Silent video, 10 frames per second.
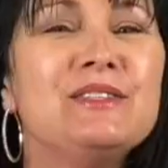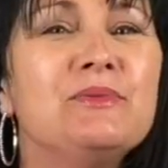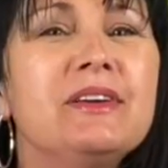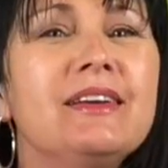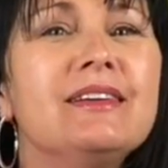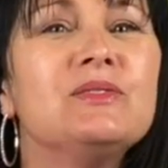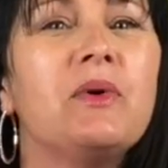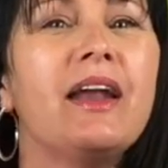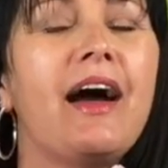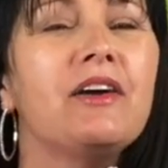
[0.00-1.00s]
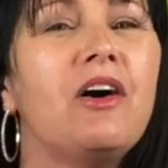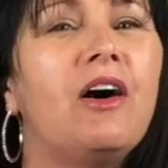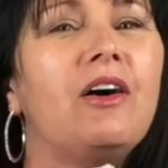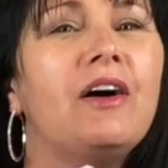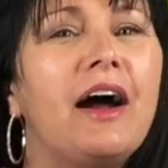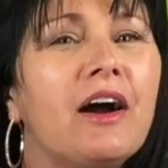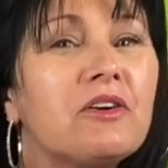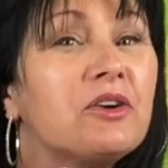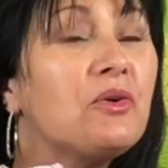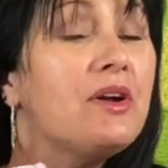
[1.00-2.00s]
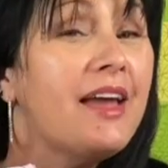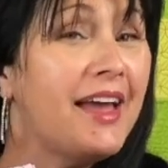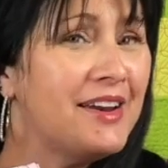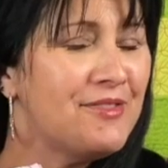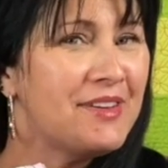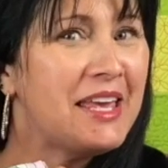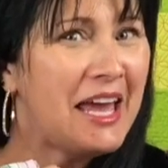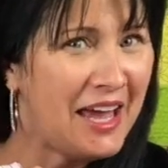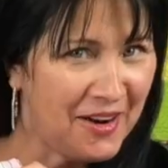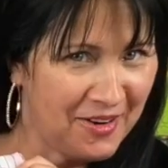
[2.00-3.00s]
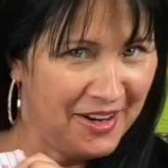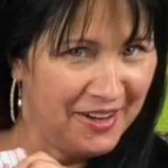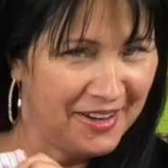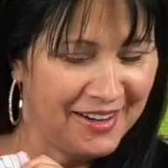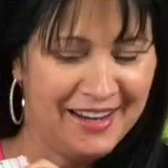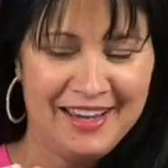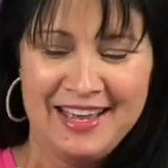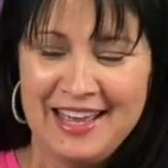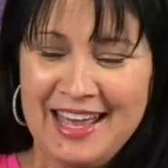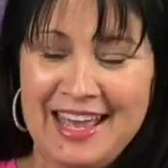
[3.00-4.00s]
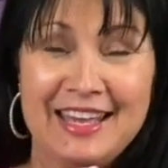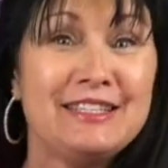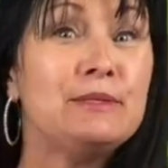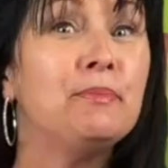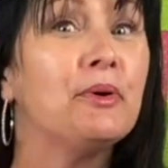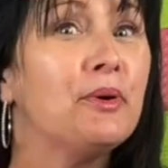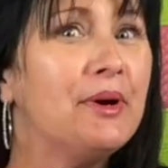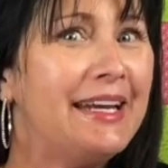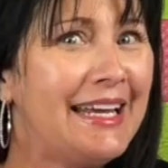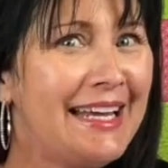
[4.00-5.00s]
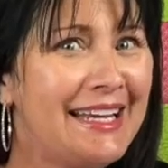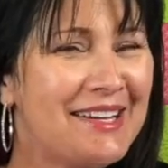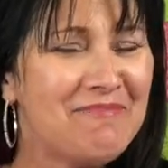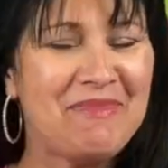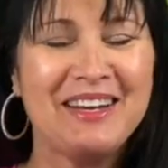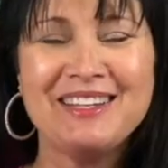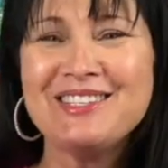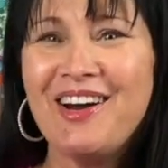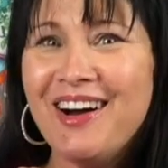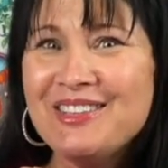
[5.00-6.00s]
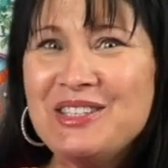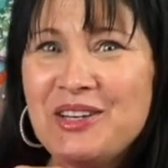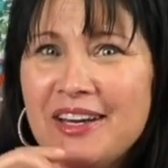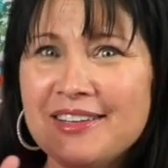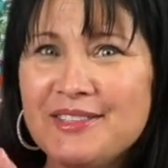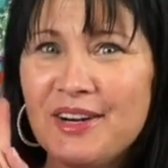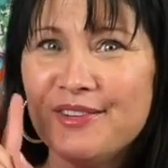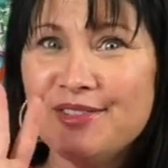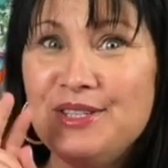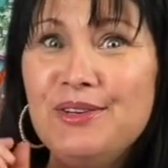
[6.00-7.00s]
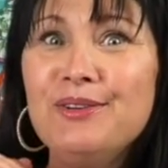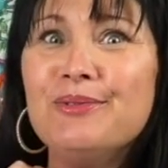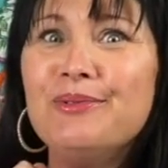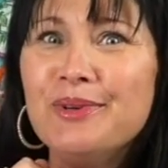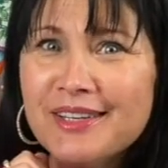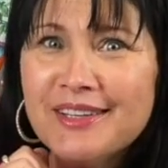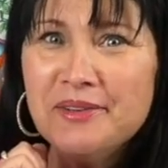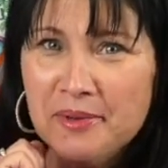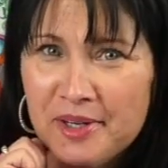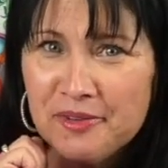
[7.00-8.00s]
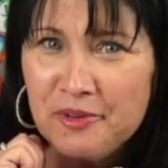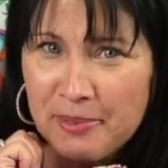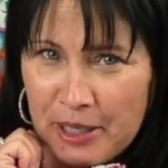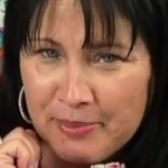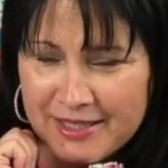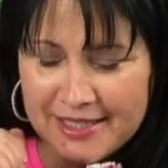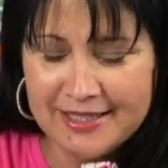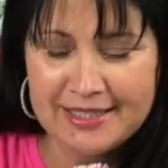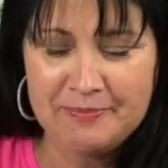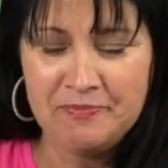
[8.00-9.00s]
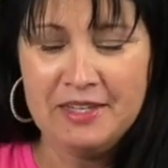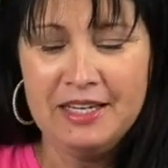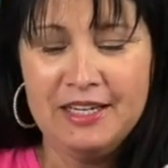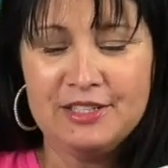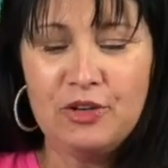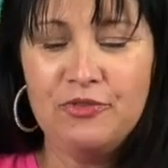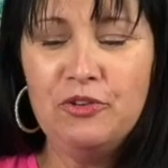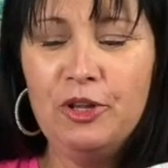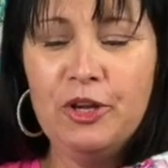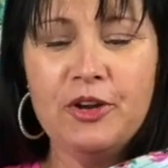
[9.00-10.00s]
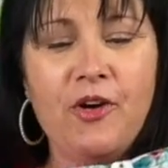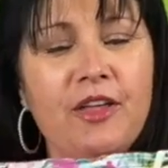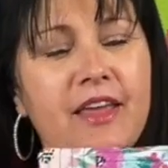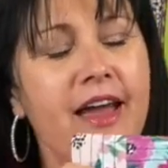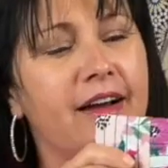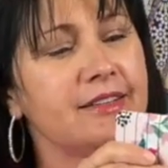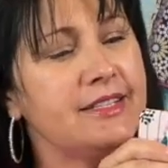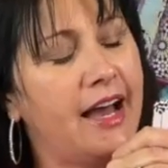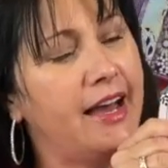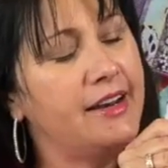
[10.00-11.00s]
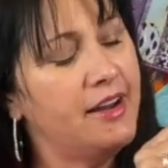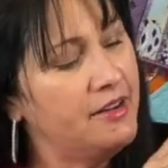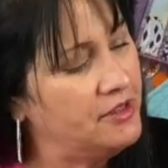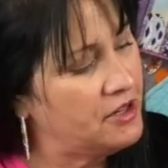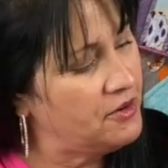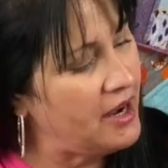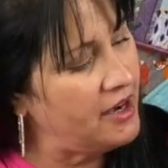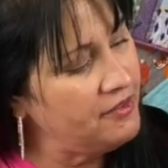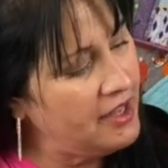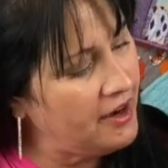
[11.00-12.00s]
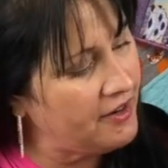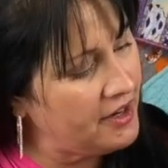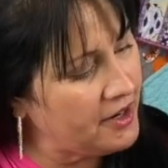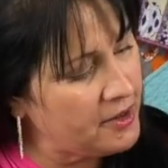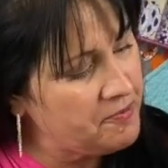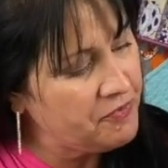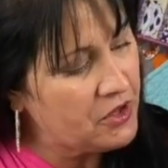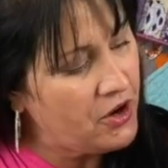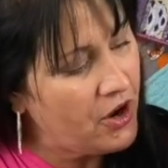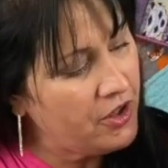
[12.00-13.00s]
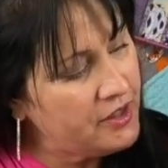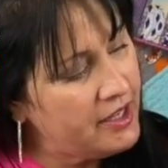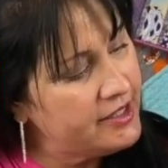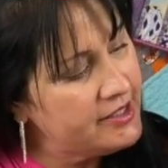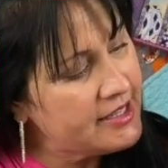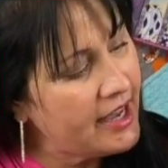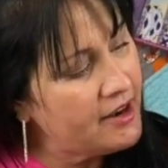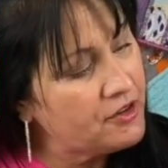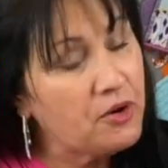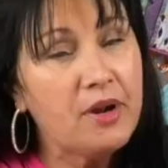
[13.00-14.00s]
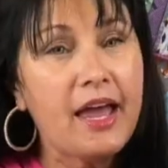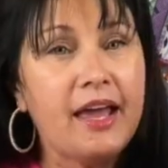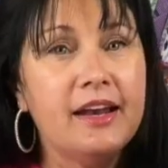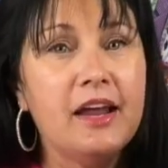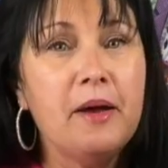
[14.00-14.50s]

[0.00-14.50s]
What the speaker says: one is what I call our creative carrier. It's pretty, but it's also going to serve two really wonderful purposes. So if you look on the outside of the creative carrier, on the inside I've created a